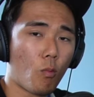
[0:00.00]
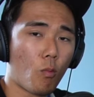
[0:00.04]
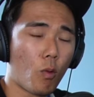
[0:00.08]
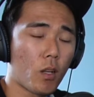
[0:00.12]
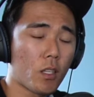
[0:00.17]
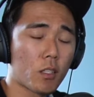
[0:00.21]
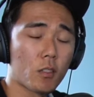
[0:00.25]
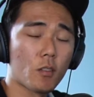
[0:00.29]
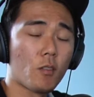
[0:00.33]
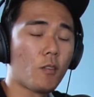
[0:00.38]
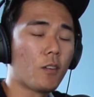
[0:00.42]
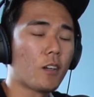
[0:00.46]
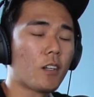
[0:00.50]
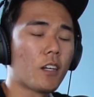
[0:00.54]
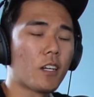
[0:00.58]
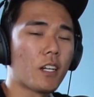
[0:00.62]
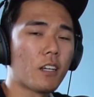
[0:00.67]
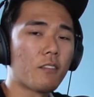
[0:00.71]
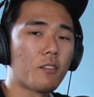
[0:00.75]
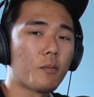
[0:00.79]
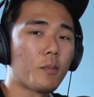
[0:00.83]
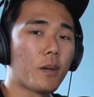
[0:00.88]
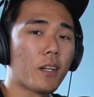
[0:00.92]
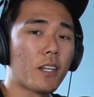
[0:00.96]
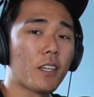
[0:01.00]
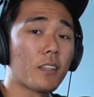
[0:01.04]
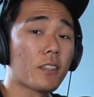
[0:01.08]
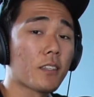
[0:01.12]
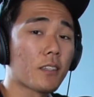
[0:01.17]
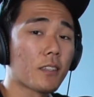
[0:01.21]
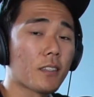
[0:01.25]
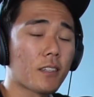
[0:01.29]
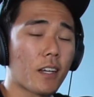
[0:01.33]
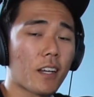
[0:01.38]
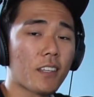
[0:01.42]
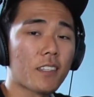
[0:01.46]
What's going on, everybody?
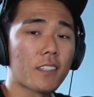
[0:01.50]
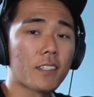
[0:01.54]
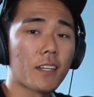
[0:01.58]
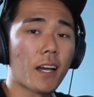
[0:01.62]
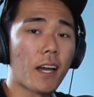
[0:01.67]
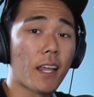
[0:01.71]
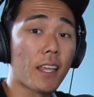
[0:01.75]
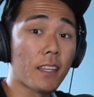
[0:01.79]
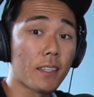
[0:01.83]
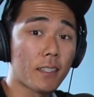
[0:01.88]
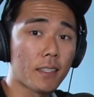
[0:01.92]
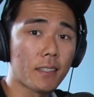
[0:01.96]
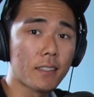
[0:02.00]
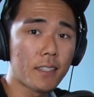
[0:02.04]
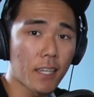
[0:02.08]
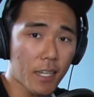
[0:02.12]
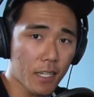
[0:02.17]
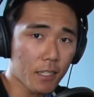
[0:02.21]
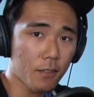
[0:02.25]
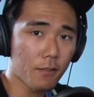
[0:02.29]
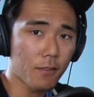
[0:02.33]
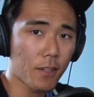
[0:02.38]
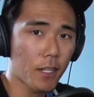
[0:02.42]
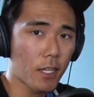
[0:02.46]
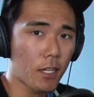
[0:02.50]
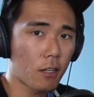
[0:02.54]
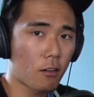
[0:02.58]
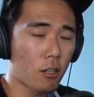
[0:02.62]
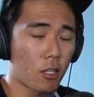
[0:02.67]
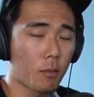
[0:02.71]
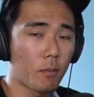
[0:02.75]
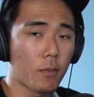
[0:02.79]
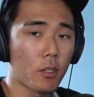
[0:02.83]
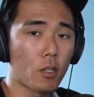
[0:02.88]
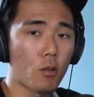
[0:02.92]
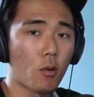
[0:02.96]
This is Takai. In today's video,
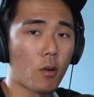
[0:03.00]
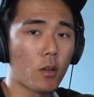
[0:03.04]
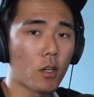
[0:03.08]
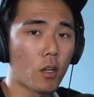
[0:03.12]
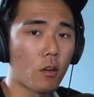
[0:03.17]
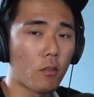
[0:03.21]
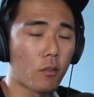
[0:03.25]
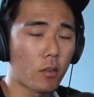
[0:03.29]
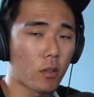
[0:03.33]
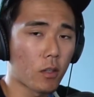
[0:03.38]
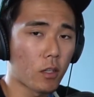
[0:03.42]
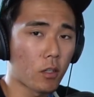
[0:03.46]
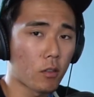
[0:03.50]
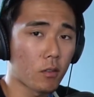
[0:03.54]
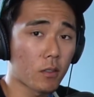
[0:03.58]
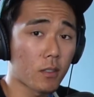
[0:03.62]
I'm going to be going over a little